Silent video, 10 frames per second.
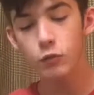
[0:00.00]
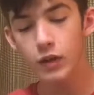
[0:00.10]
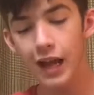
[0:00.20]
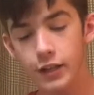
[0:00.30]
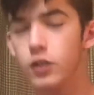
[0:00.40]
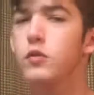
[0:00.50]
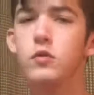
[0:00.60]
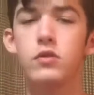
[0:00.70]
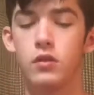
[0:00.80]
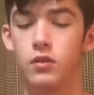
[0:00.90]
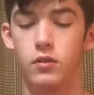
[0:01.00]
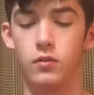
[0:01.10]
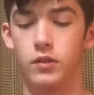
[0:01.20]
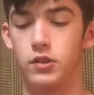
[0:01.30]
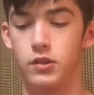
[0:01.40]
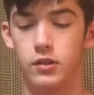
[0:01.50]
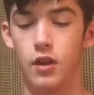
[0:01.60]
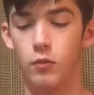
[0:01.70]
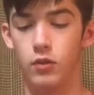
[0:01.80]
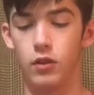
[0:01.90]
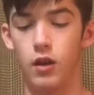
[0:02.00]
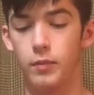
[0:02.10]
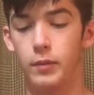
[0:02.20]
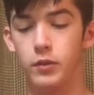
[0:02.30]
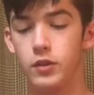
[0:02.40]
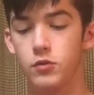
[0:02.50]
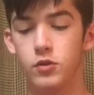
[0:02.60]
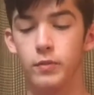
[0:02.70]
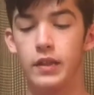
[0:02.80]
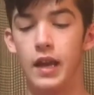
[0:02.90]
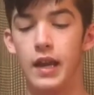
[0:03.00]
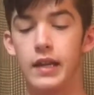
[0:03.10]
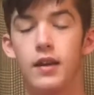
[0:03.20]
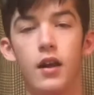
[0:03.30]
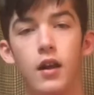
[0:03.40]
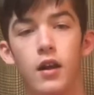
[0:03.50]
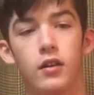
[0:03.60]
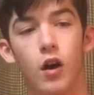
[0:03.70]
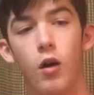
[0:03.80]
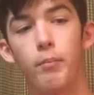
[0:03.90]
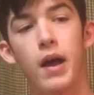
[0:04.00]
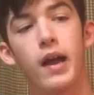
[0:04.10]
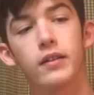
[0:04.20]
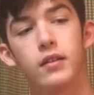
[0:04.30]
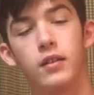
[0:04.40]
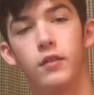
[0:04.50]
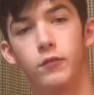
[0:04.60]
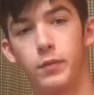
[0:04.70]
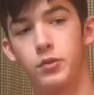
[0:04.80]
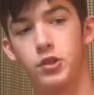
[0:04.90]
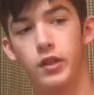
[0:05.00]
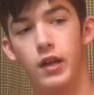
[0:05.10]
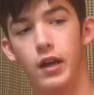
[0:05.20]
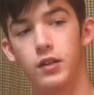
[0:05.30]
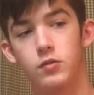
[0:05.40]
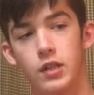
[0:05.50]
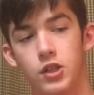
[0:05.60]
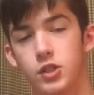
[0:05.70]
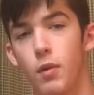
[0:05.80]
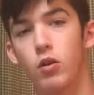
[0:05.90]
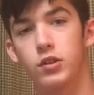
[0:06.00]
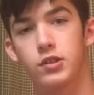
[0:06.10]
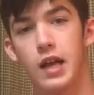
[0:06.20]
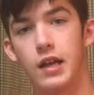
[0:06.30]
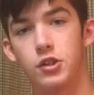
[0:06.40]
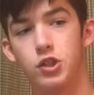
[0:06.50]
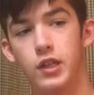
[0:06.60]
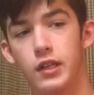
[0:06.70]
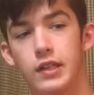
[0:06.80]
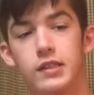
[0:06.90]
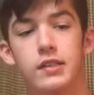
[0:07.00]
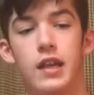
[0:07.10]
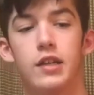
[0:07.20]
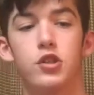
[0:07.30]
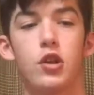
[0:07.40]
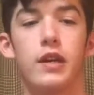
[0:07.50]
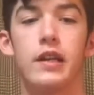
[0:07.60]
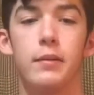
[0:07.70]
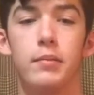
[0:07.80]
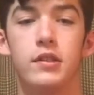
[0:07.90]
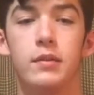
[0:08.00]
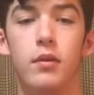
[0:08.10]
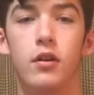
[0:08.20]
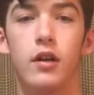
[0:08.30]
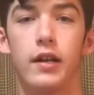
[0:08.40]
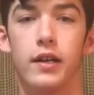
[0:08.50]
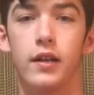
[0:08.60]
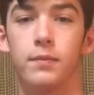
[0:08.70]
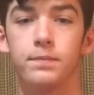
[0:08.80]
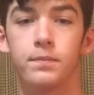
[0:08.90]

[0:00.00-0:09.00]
what I used, which is not what a lot of people use, to be a compact flipping jig. I used a smaller size jig. This is a Strike King Bitsy Bug right here,